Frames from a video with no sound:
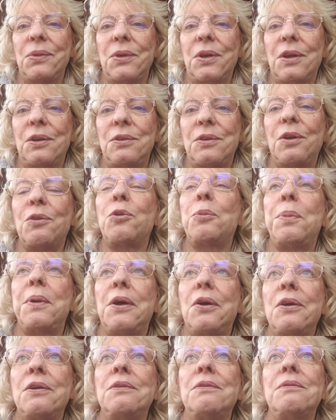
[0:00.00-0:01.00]
I tell the
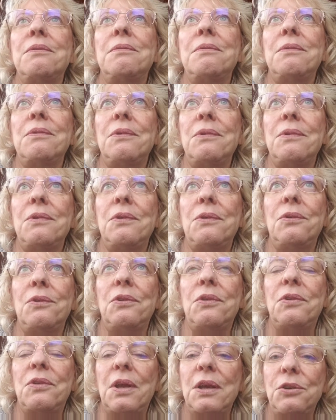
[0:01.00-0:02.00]
parent,
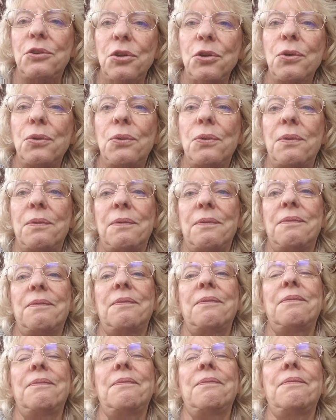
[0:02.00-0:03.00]
say 2.
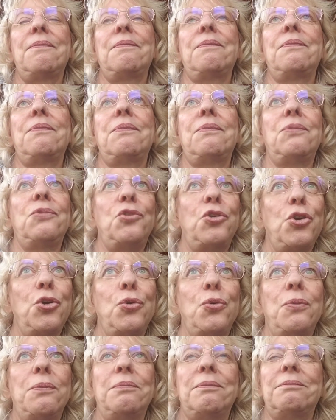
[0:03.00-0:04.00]

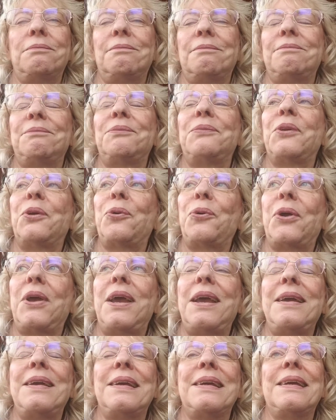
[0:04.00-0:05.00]
2.
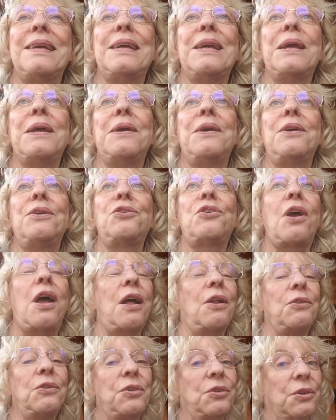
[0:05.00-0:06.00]
Okay.
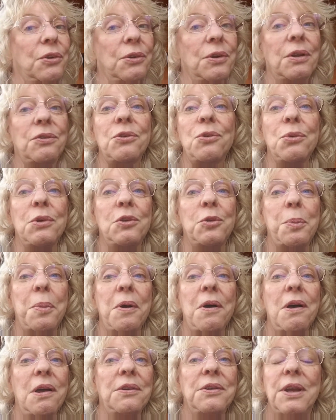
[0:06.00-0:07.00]
Child still doesn't
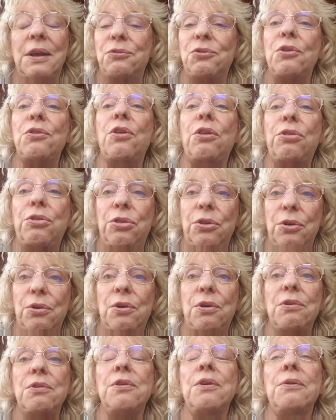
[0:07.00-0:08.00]
respond after the
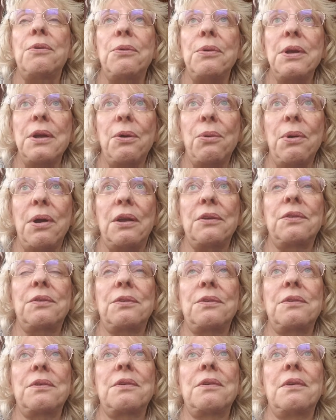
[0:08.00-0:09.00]
3rd request.